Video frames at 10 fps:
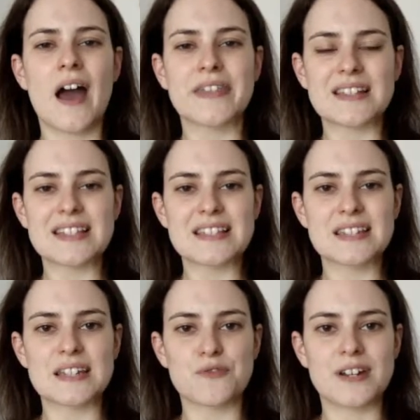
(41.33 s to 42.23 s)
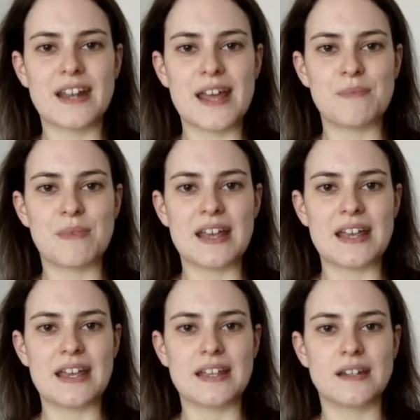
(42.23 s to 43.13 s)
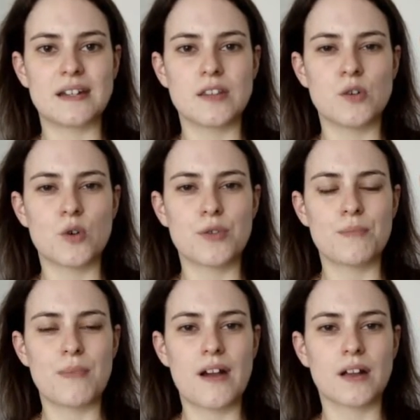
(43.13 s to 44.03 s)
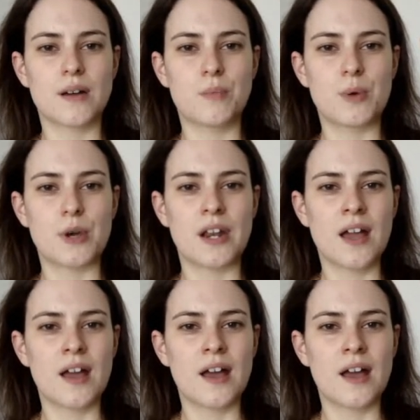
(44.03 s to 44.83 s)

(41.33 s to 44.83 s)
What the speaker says: I think this has a different name in North America, but